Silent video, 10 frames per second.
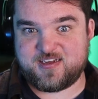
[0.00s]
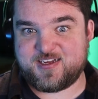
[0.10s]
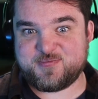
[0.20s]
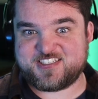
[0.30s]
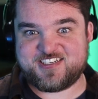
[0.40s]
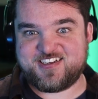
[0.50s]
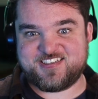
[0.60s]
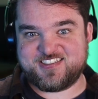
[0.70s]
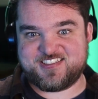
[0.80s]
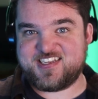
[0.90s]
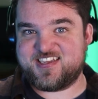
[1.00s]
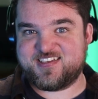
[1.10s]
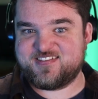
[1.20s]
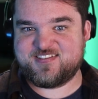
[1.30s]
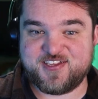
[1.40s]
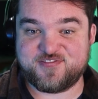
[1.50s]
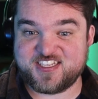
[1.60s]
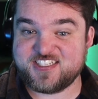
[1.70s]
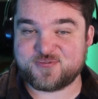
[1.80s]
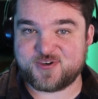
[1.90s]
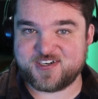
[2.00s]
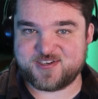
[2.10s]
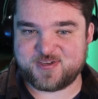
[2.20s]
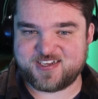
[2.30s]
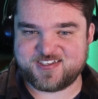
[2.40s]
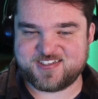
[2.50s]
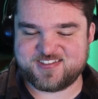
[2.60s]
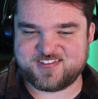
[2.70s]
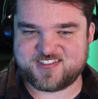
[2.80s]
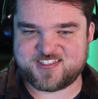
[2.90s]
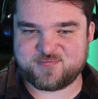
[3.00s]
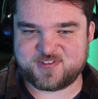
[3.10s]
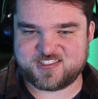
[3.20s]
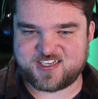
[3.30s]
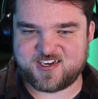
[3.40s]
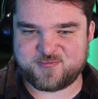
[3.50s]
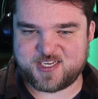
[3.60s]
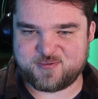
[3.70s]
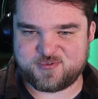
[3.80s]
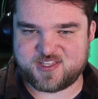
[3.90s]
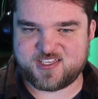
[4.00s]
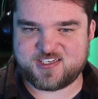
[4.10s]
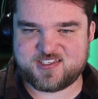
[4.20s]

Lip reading: I'm excited to see. If he's worried about it, something's got to be up with it.